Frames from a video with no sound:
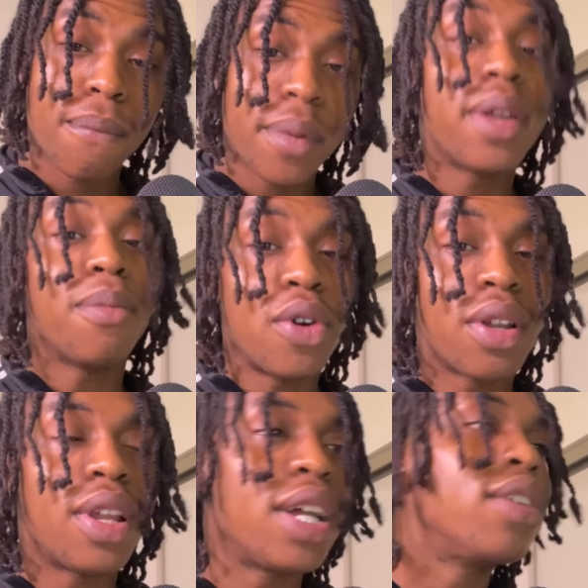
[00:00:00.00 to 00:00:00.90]
and more
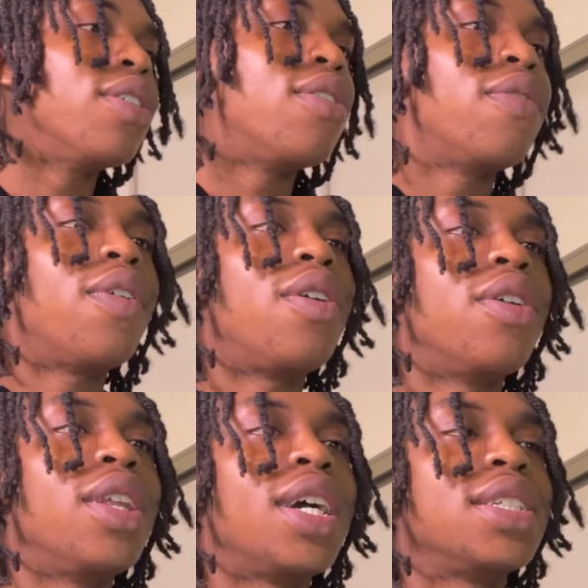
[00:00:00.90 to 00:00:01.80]
than likely gonna fall.
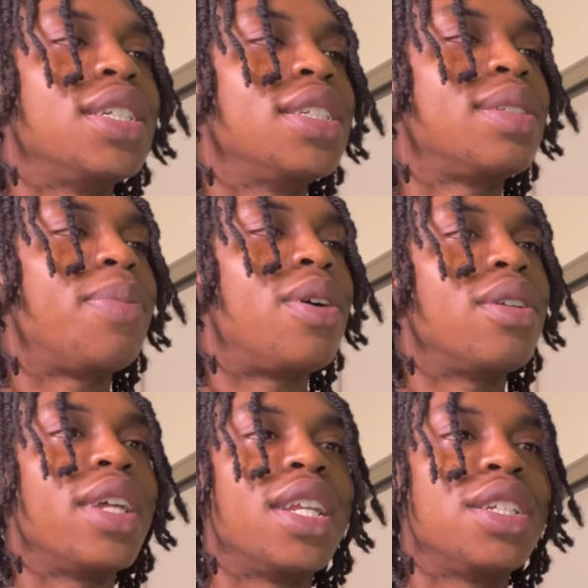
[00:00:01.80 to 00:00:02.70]
And like I said, this
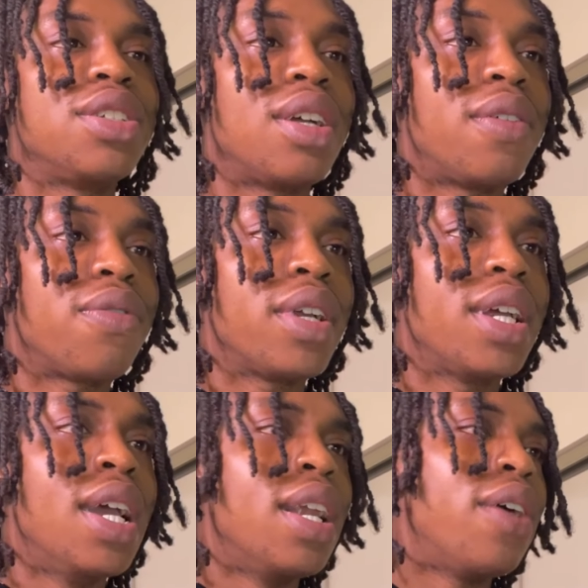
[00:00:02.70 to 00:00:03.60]
spawn deadly time frame.
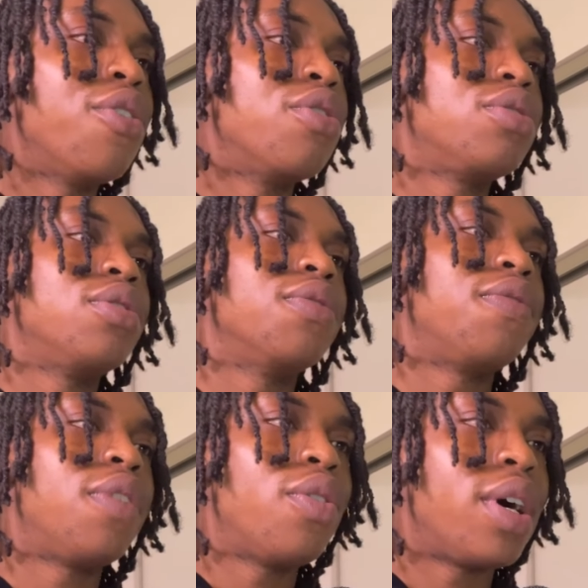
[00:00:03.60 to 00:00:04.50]
Then we go to the
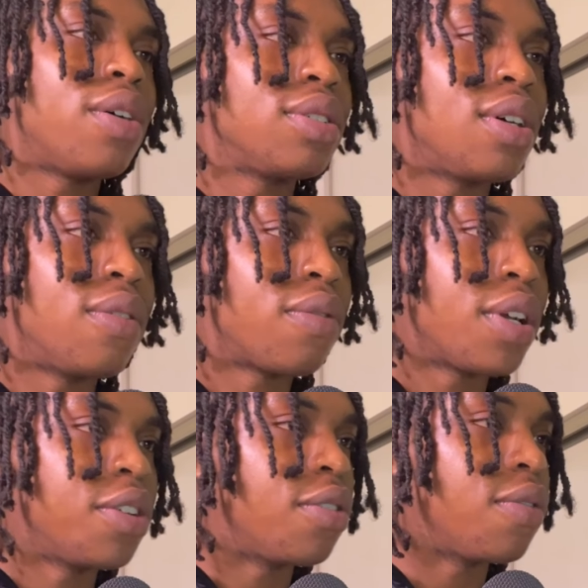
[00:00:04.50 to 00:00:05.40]
four hour time
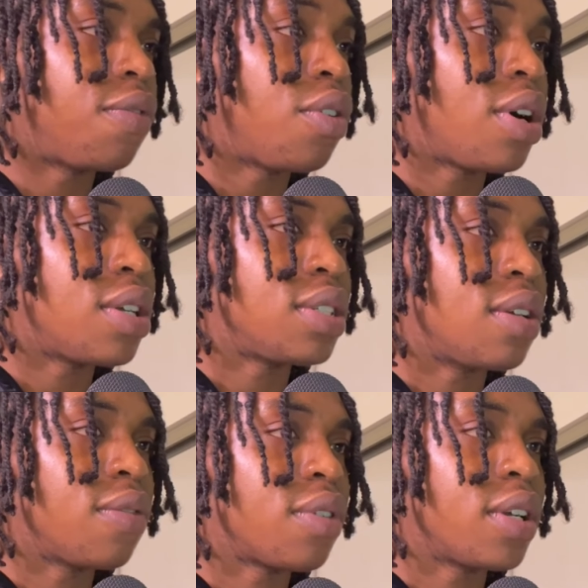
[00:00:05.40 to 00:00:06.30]
frame. On the four hour
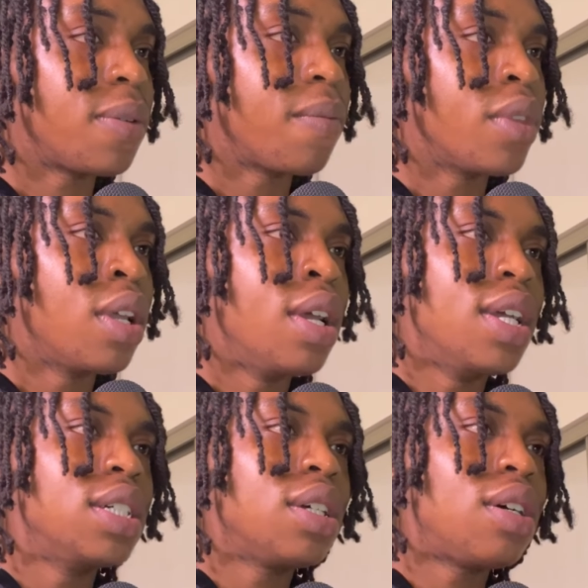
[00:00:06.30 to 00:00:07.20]
time frame,
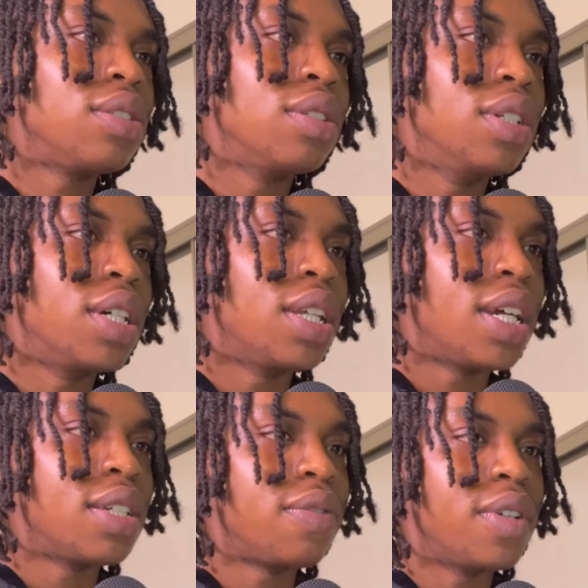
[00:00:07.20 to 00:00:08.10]
it's also looking
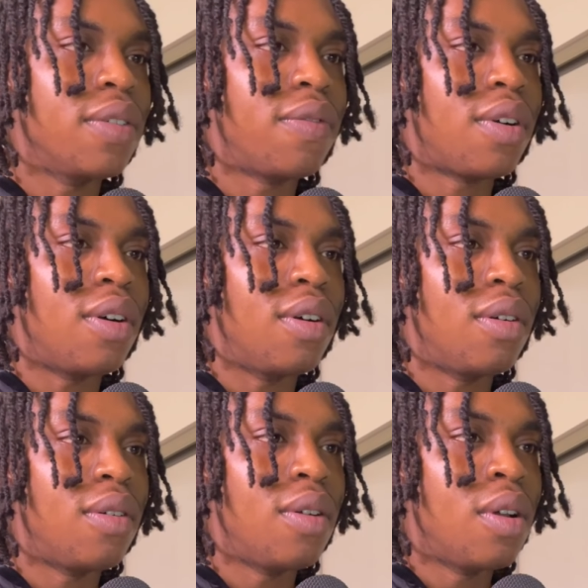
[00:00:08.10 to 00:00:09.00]
like it's finna fall.
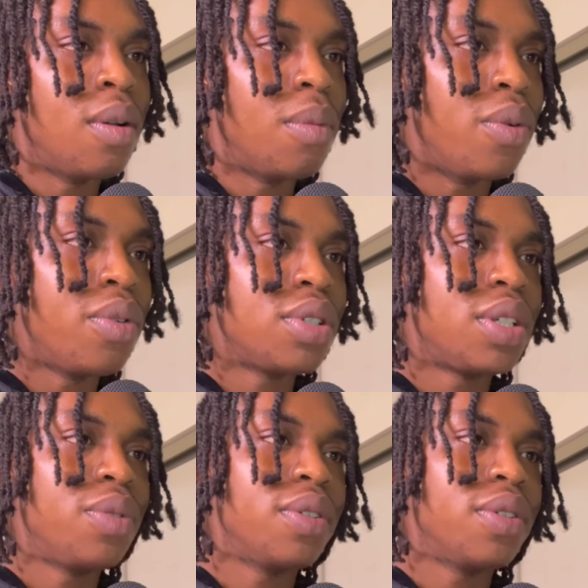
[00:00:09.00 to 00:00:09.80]
We're gonna see if we